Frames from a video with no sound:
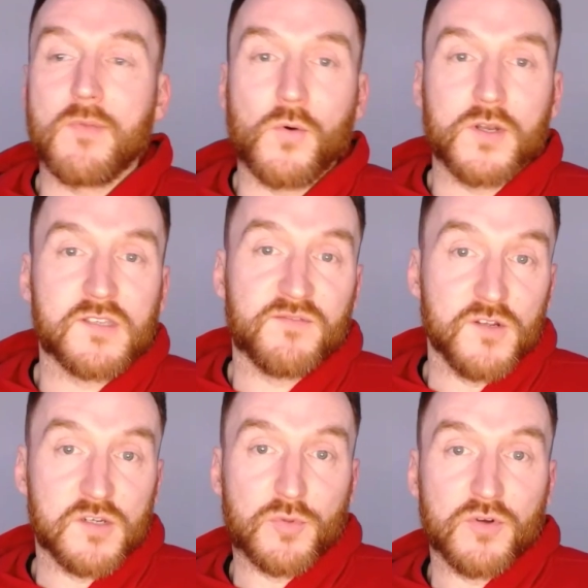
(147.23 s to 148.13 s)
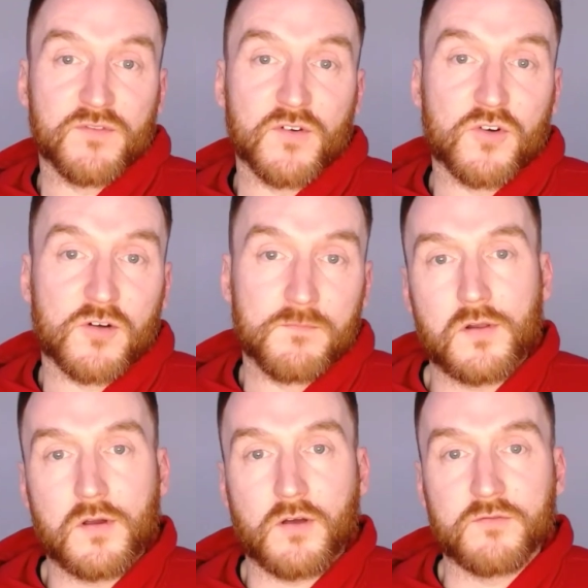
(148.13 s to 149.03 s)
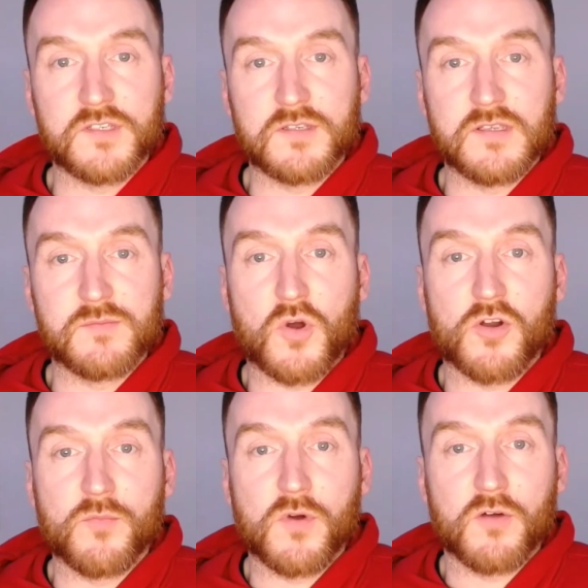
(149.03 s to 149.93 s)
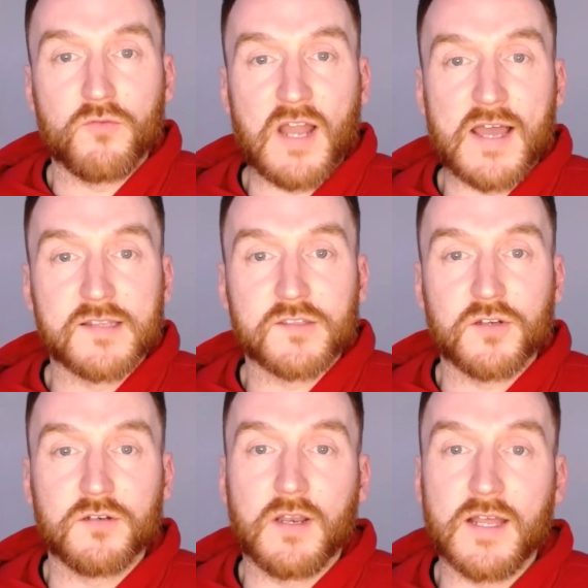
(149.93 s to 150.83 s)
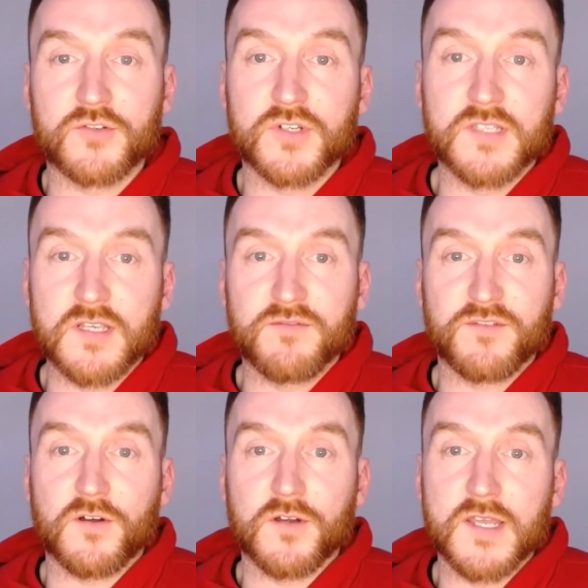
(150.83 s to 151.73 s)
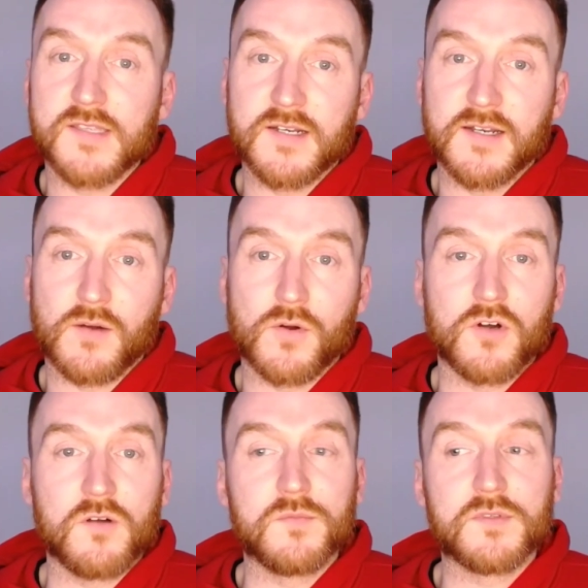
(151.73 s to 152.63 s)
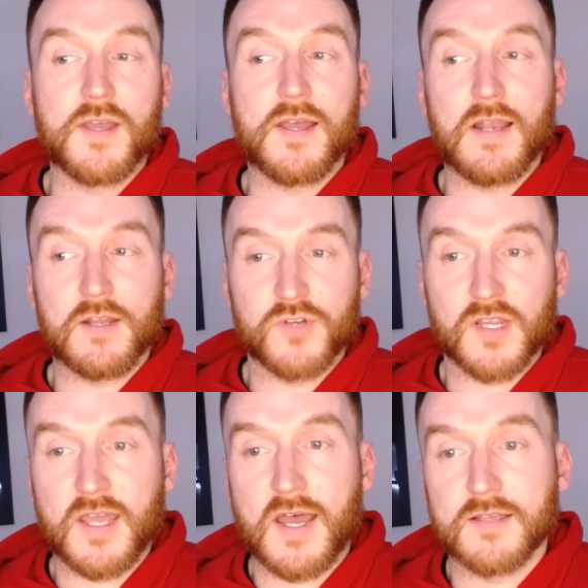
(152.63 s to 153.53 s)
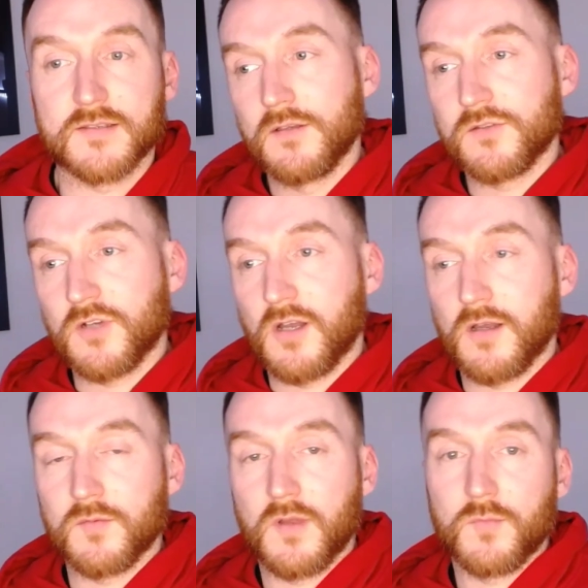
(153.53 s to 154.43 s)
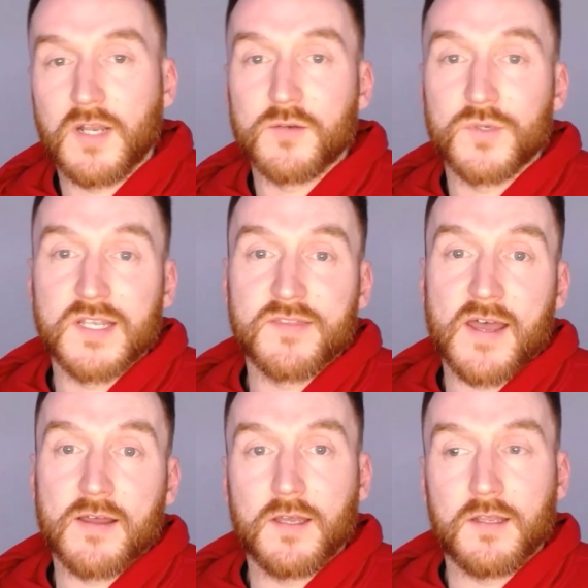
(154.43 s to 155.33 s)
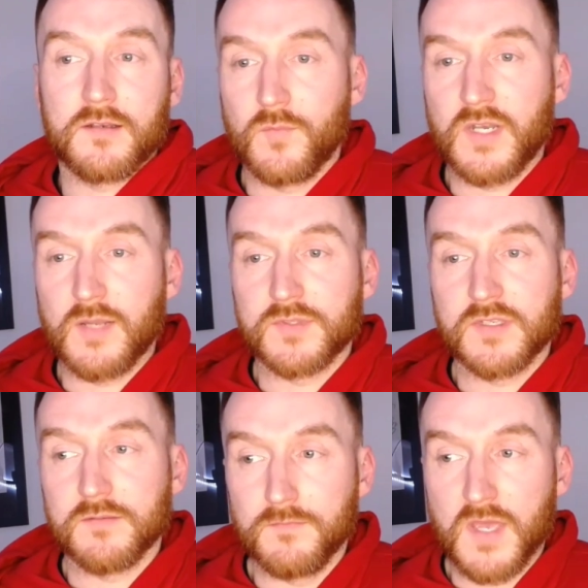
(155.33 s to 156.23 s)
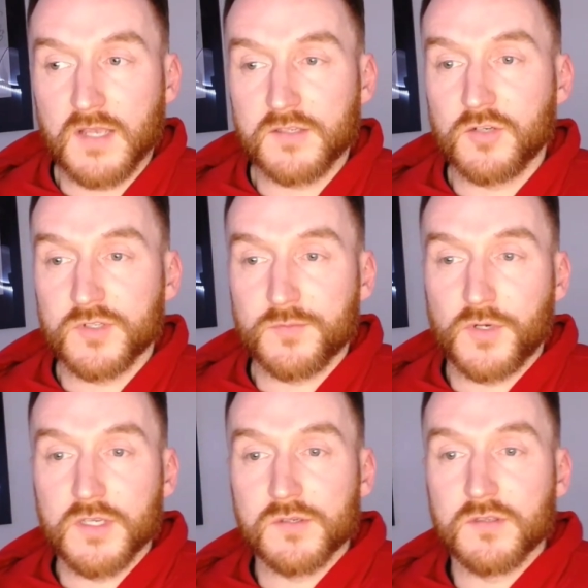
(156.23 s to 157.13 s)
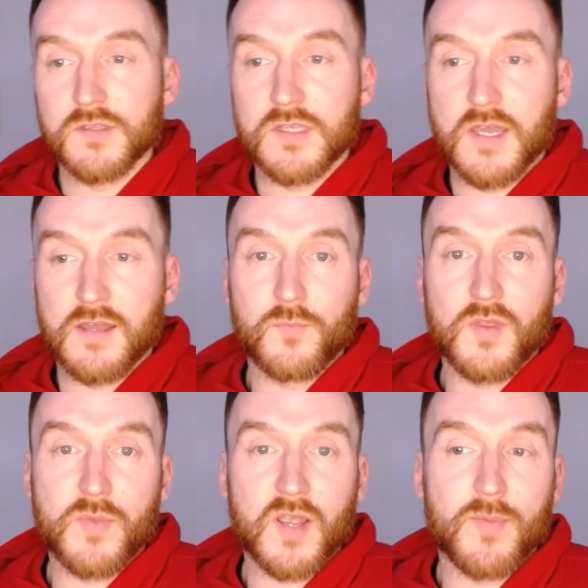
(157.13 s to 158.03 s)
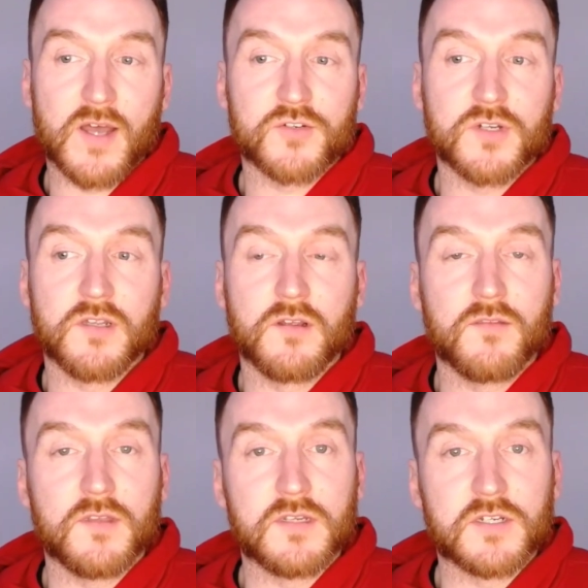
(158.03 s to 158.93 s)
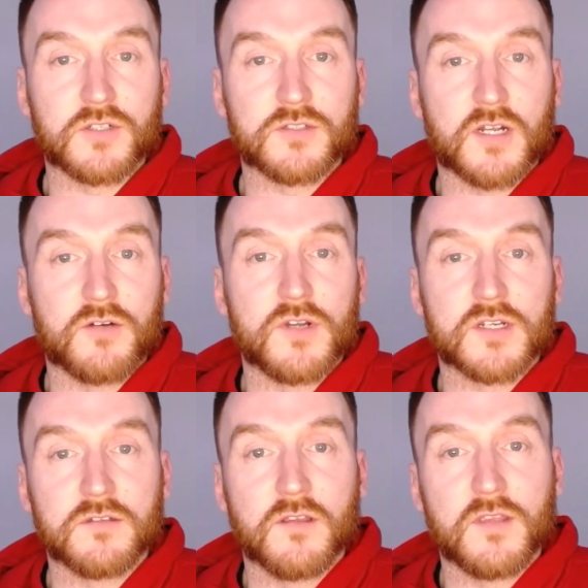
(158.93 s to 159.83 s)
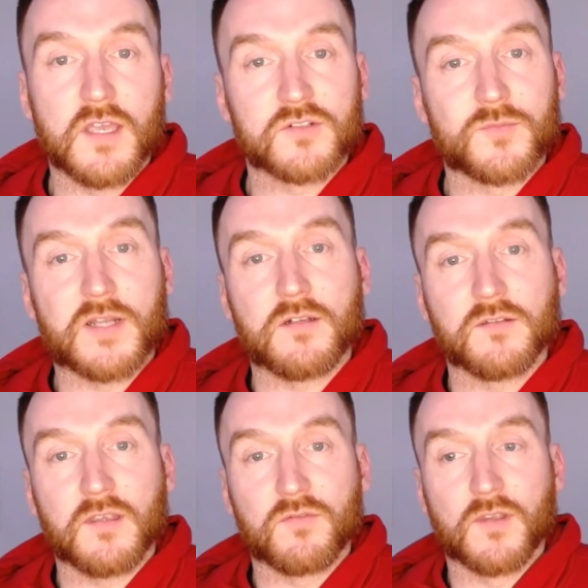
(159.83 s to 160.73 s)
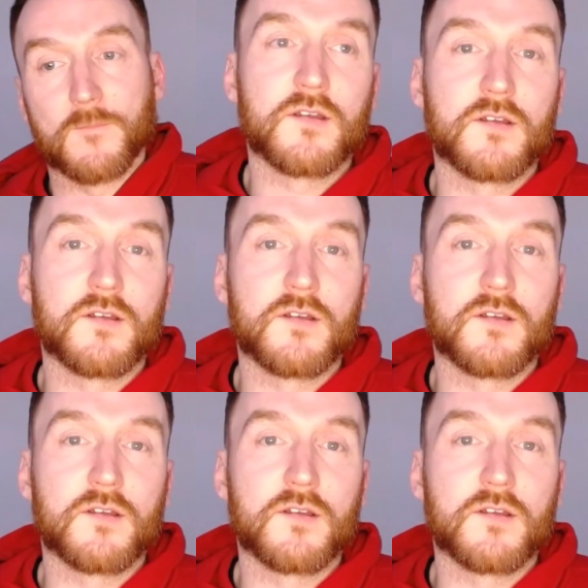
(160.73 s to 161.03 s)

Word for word: I wanted to future proof the home. Obviously, there's more and more reliance on electricity for heating in our homes, uh, electric cars. So I'm, I'm, glad we did that and been able to make so much more use of the uh, the bigger battery and the additional generation that the extra panels gives.